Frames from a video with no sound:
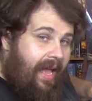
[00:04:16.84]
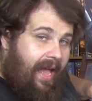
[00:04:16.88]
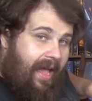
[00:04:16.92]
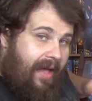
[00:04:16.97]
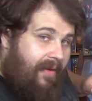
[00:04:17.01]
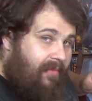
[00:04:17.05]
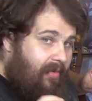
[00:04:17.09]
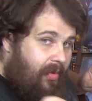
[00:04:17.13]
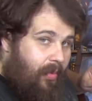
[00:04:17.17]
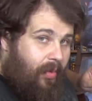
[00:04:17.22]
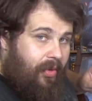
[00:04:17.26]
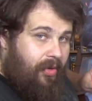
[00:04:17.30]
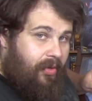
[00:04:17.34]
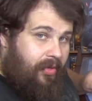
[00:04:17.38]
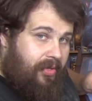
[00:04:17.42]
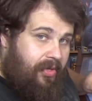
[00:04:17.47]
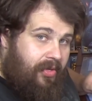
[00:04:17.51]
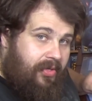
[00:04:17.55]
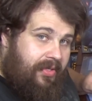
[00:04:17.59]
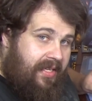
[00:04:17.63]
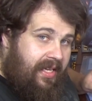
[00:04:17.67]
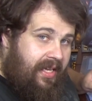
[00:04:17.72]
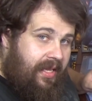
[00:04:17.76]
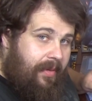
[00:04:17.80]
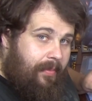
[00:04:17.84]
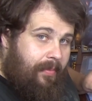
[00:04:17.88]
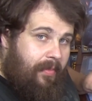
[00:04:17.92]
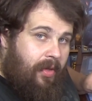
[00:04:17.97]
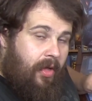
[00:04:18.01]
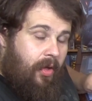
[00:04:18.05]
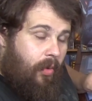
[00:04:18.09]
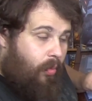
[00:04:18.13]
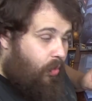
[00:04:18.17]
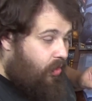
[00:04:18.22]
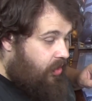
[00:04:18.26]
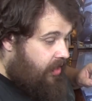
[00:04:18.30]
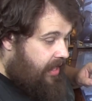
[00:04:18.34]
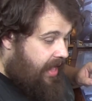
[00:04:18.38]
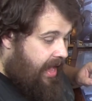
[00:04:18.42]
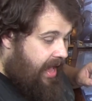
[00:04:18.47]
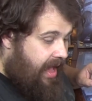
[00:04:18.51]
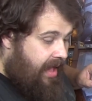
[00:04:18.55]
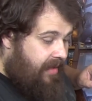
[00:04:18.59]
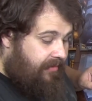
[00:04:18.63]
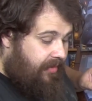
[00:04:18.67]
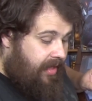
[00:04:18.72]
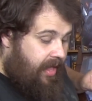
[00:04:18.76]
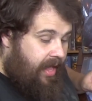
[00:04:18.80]
Everyone on your team will
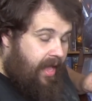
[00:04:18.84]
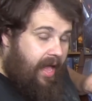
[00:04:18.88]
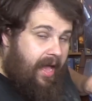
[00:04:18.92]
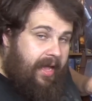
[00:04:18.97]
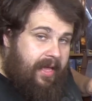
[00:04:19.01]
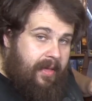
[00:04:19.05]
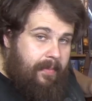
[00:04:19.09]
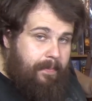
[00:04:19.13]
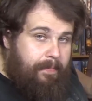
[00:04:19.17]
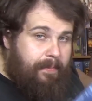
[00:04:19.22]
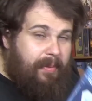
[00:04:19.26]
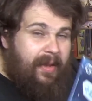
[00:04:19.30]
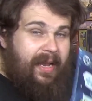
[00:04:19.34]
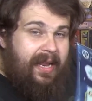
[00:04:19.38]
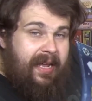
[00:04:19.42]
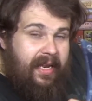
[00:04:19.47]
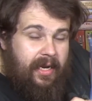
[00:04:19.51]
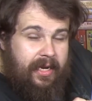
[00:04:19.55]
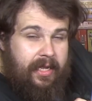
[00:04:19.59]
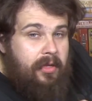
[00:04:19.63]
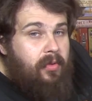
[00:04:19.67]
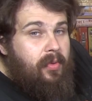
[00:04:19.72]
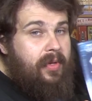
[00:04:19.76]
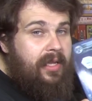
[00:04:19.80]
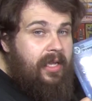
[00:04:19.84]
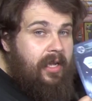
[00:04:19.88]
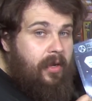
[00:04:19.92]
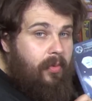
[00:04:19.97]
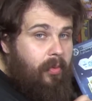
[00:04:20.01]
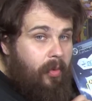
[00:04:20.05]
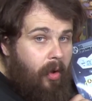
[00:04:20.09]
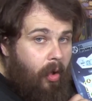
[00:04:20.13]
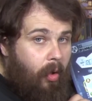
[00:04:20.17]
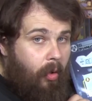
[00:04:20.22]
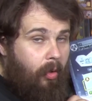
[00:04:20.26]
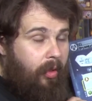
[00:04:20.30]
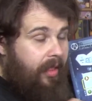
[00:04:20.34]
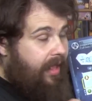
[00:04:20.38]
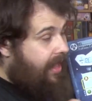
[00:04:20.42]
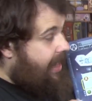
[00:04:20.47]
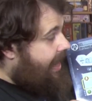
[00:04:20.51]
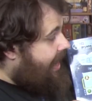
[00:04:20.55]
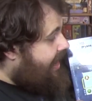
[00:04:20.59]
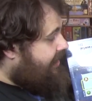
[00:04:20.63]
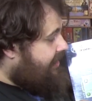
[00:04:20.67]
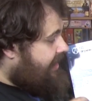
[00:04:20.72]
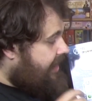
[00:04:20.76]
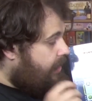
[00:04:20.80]
have a completely unique role,
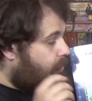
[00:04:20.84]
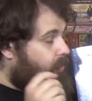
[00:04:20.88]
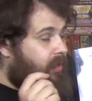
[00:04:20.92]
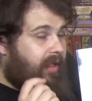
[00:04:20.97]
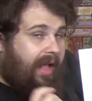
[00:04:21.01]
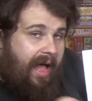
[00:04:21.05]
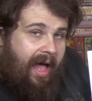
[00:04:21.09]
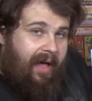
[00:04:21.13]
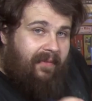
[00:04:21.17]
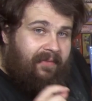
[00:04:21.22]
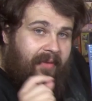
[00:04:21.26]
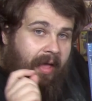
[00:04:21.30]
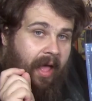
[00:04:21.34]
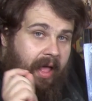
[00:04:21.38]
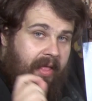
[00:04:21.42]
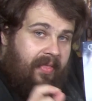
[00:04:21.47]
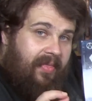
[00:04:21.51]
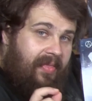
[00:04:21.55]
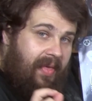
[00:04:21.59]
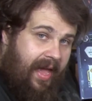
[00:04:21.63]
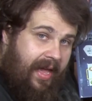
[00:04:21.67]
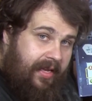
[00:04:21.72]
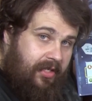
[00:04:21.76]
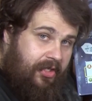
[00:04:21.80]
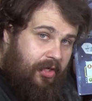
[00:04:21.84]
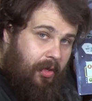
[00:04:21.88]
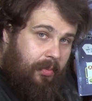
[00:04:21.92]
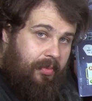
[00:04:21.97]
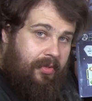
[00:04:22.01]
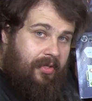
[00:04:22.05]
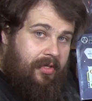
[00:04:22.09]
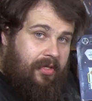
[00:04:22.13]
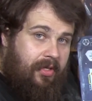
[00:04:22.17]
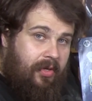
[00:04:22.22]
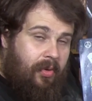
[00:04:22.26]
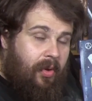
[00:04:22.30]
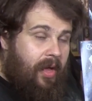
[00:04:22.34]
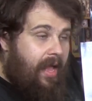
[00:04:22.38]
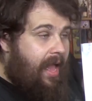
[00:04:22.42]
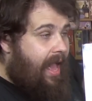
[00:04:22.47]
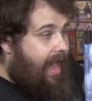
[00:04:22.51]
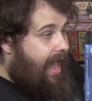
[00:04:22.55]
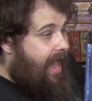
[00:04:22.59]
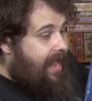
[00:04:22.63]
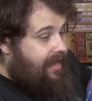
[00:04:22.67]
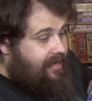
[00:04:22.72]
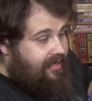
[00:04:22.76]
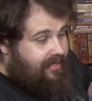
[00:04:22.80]
and they will have their job to do,
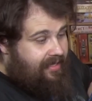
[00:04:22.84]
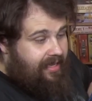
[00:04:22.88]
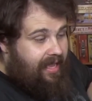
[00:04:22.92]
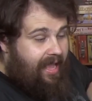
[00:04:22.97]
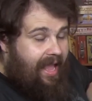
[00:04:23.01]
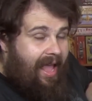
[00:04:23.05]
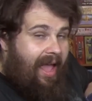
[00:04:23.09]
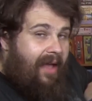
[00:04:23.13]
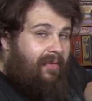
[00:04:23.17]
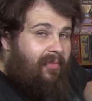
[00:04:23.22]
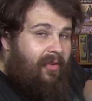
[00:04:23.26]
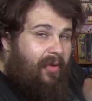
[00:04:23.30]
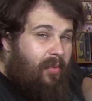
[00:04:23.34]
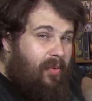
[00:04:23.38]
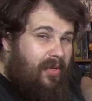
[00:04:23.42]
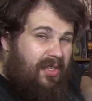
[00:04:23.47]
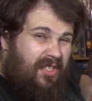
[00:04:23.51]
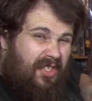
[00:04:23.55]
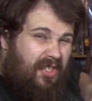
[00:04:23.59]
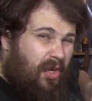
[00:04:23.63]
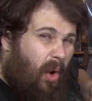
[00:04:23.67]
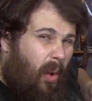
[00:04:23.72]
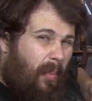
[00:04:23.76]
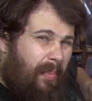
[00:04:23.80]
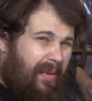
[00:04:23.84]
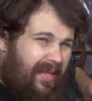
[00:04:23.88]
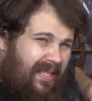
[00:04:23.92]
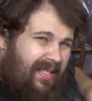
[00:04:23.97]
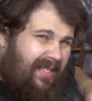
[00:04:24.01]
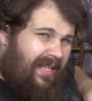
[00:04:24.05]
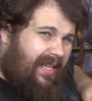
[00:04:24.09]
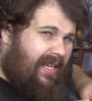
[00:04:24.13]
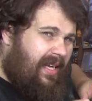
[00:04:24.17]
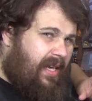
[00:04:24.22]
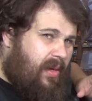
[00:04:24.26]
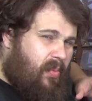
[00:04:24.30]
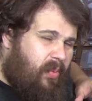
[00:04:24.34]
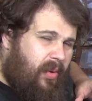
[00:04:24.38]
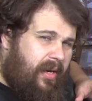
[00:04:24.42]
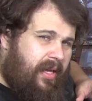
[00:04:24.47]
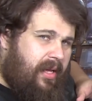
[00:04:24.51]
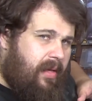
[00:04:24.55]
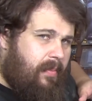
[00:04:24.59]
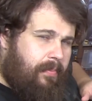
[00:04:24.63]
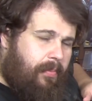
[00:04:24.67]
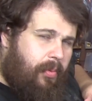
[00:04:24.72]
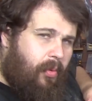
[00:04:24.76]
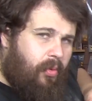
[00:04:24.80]
and everyone's job is
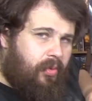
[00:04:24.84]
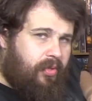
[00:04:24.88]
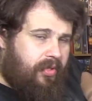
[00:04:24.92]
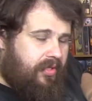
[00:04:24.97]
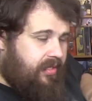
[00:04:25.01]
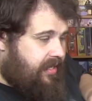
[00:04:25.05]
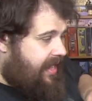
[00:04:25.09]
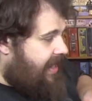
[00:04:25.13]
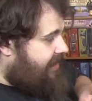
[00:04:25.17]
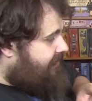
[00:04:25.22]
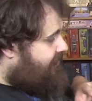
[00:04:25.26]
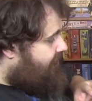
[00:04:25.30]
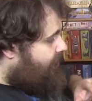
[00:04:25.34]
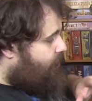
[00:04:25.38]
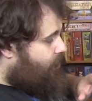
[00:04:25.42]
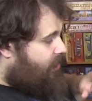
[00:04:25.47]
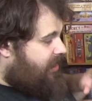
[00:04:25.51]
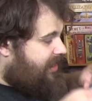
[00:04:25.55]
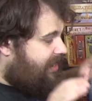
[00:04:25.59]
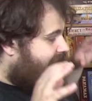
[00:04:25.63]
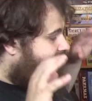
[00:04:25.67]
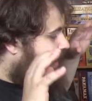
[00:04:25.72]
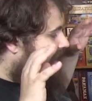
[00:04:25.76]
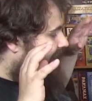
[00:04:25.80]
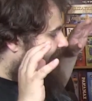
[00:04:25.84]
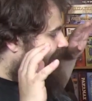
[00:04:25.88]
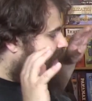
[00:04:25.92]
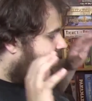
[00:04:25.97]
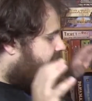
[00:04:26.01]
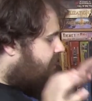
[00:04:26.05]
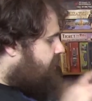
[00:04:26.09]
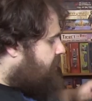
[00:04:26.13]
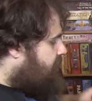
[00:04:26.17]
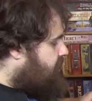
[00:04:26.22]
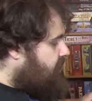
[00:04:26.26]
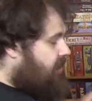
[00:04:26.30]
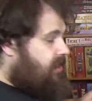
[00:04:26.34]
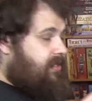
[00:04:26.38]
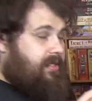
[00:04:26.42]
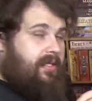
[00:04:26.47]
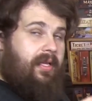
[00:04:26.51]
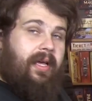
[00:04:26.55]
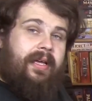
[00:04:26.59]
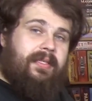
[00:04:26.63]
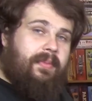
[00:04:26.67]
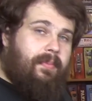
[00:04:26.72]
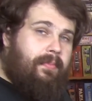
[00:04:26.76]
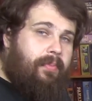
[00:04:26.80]
equally important. Everyone is
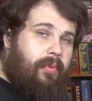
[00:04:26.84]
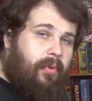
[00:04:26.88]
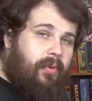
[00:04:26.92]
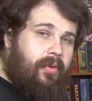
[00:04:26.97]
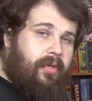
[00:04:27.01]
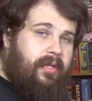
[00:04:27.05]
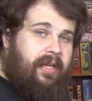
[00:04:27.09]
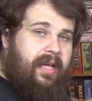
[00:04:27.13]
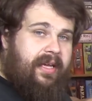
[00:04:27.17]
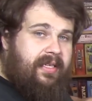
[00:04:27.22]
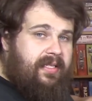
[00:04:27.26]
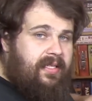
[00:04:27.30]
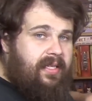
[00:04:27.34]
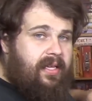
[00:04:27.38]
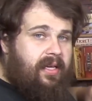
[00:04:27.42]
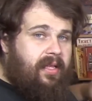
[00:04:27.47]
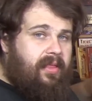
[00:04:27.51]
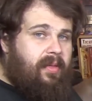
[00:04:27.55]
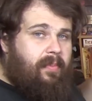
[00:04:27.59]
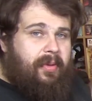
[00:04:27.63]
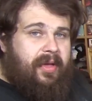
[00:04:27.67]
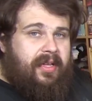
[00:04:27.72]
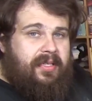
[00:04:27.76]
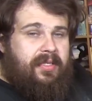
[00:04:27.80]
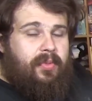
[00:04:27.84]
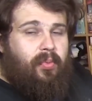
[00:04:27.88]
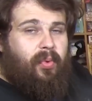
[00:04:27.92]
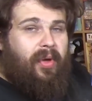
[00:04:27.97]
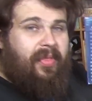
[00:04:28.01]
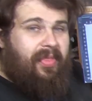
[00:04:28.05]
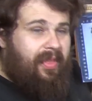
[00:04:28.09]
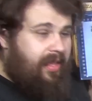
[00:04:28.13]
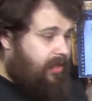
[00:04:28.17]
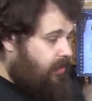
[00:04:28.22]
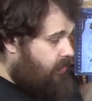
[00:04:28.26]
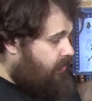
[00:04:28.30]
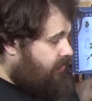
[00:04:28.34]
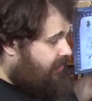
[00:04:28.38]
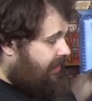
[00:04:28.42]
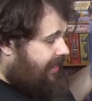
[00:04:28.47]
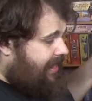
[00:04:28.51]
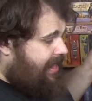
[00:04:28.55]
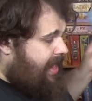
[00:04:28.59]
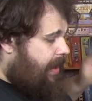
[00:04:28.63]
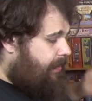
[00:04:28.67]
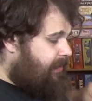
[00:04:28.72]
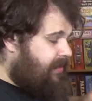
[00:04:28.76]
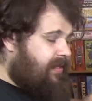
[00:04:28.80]
just as important as the other person, whether you're the
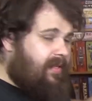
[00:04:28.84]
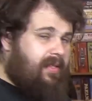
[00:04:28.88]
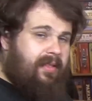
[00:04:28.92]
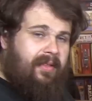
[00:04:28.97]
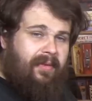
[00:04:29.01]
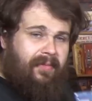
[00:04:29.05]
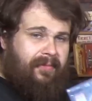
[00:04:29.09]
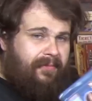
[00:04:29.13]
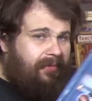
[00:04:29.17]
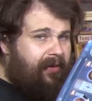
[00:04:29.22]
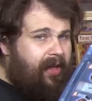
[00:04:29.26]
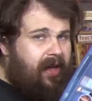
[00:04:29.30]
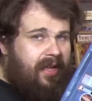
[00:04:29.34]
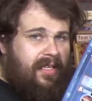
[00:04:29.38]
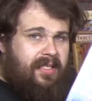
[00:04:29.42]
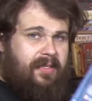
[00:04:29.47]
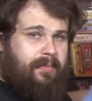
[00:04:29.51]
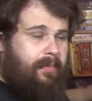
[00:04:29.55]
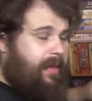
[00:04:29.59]
captain, the first